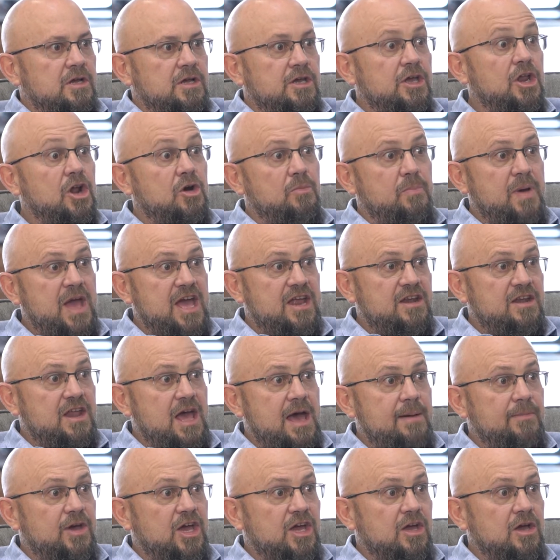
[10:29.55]
you know,
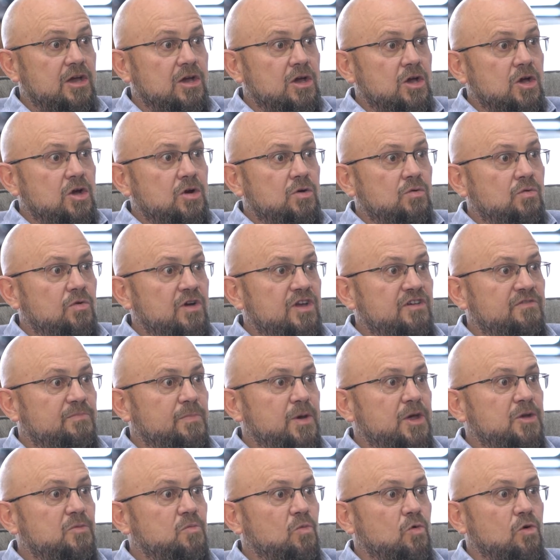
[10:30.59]
pandemic, we've
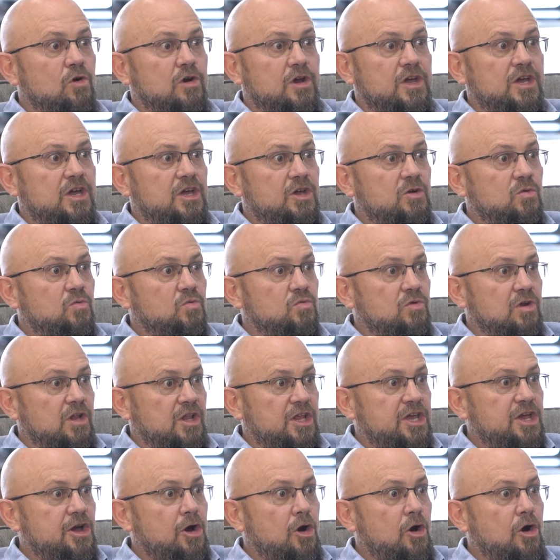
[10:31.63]
been working
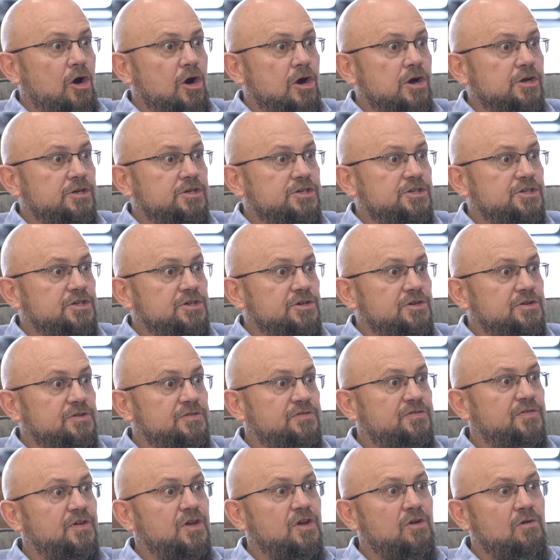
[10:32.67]
really hard to
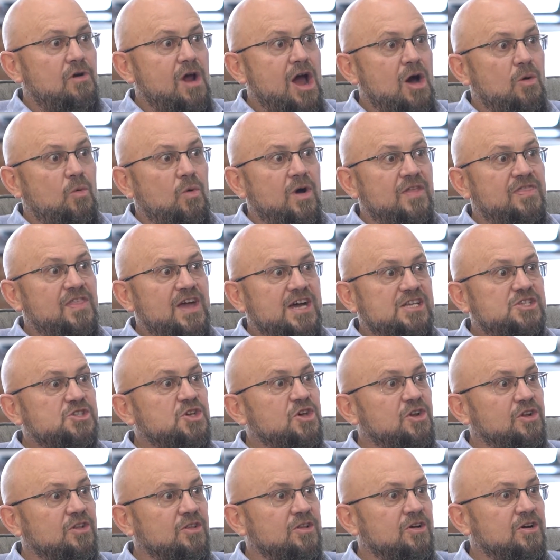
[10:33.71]
figure out what that's
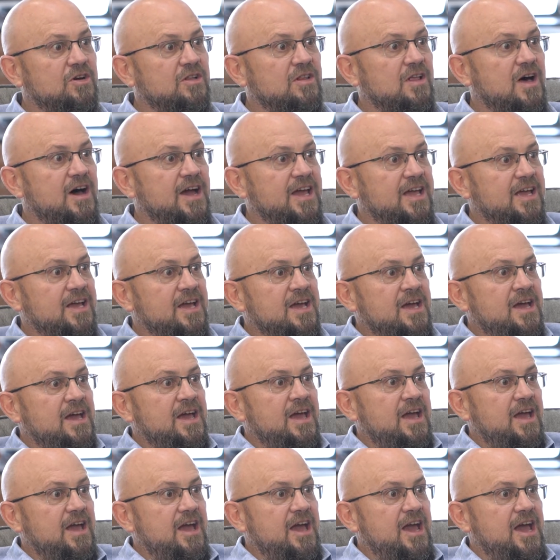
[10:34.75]
going to look like.
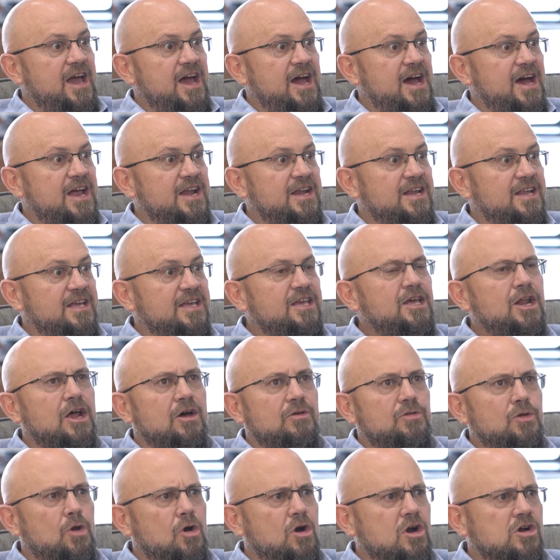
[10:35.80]
And, you
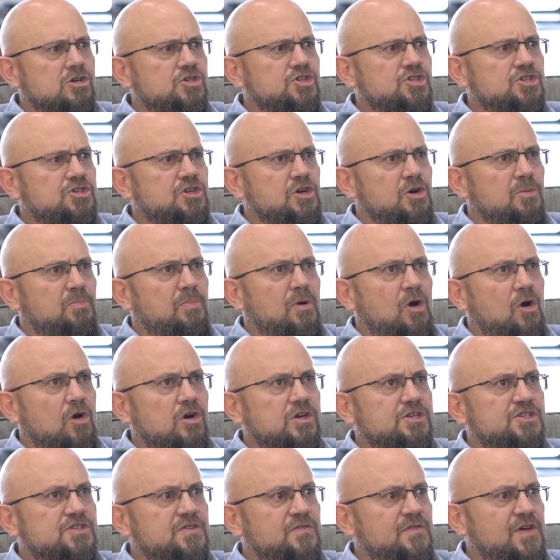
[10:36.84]
know, there are still
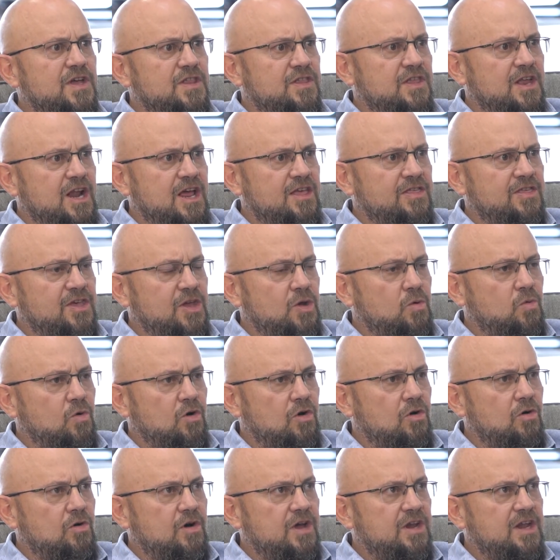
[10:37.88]
parts of it that I think
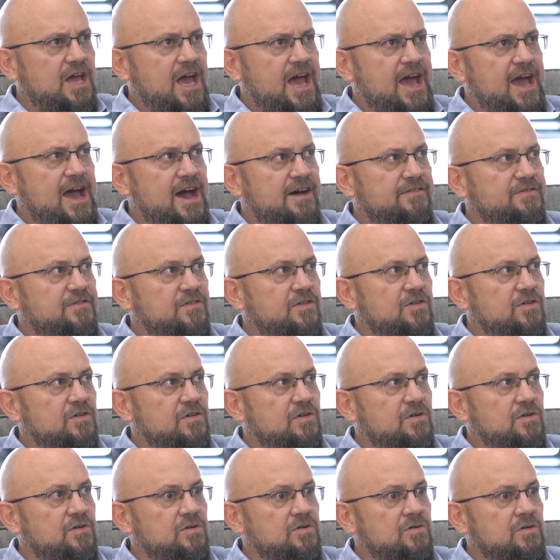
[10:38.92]
we're going to have
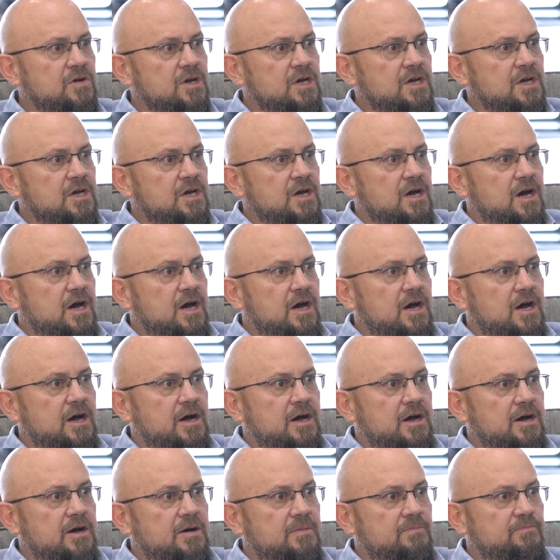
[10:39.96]
to,
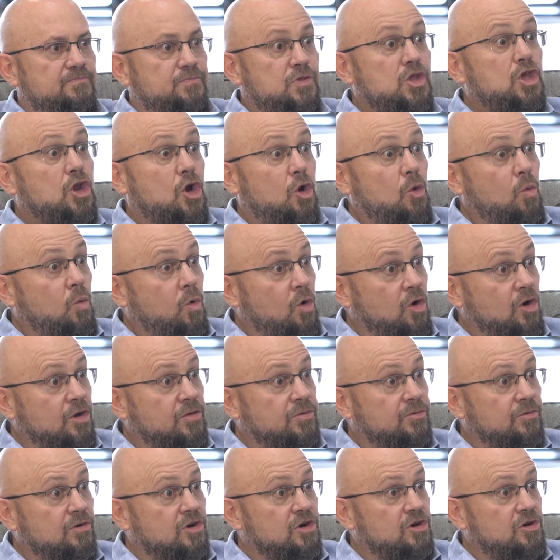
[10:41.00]
you know, work
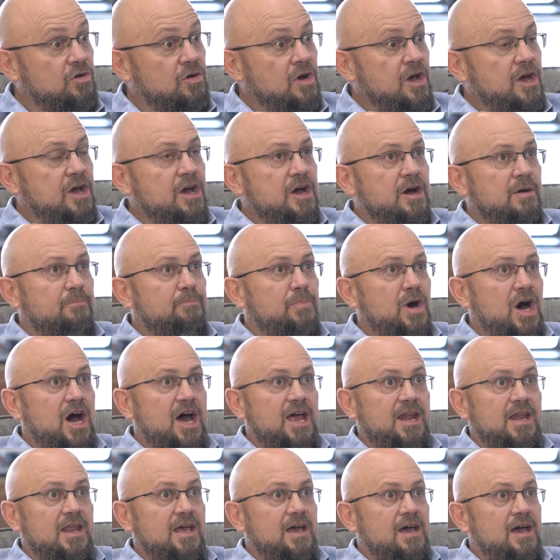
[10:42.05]
through.
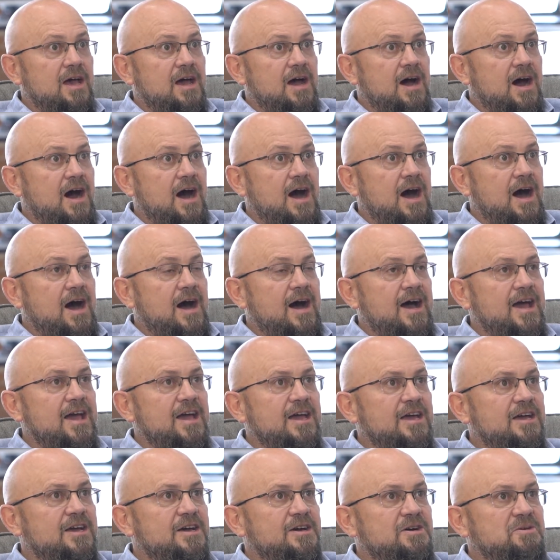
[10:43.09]
But I
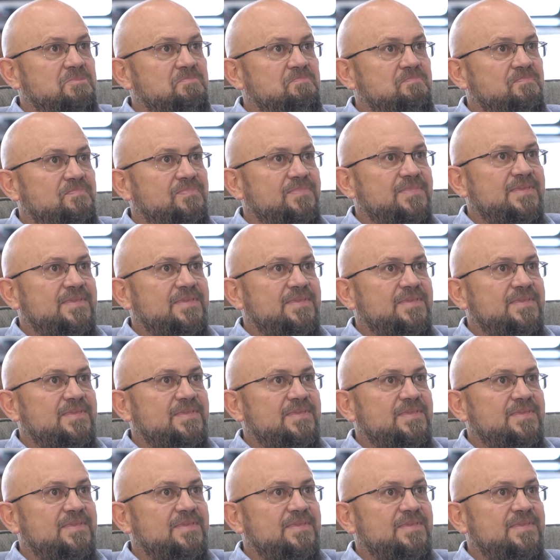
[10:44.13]
am